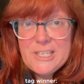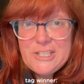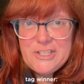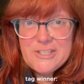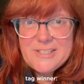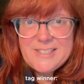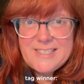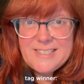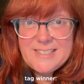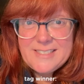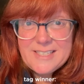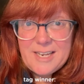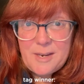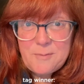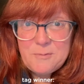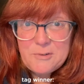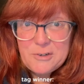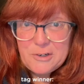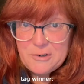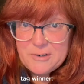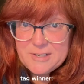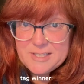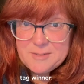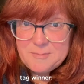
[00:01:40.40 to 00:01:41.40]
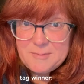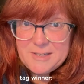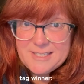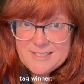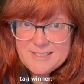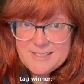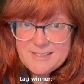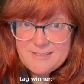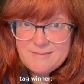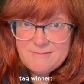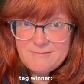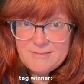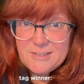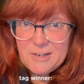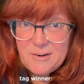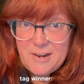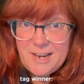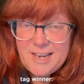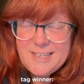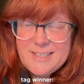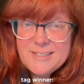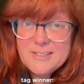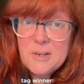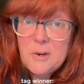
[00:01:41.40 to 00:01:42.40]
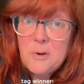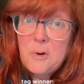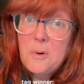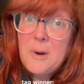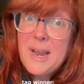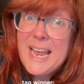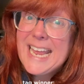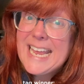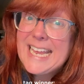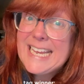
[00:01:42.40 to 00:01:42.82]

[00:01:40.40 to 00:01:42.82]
just in time for Christmas. Okay, so